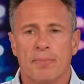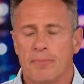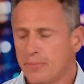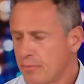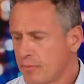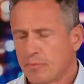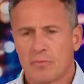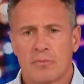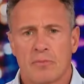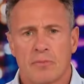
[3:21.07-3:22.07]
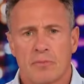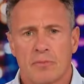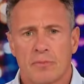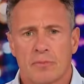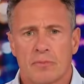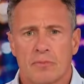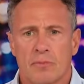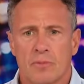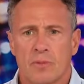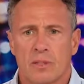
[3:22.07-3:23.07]

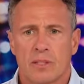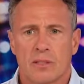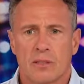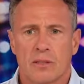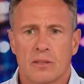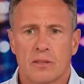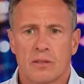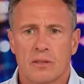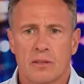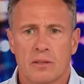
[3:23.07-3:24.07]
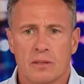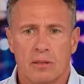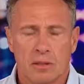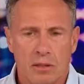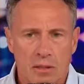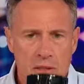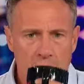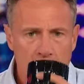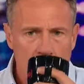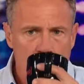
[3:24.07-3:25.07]

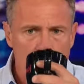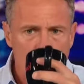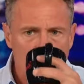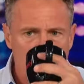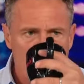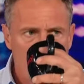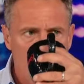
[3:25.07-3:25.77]
No words are spoken by the person on screen.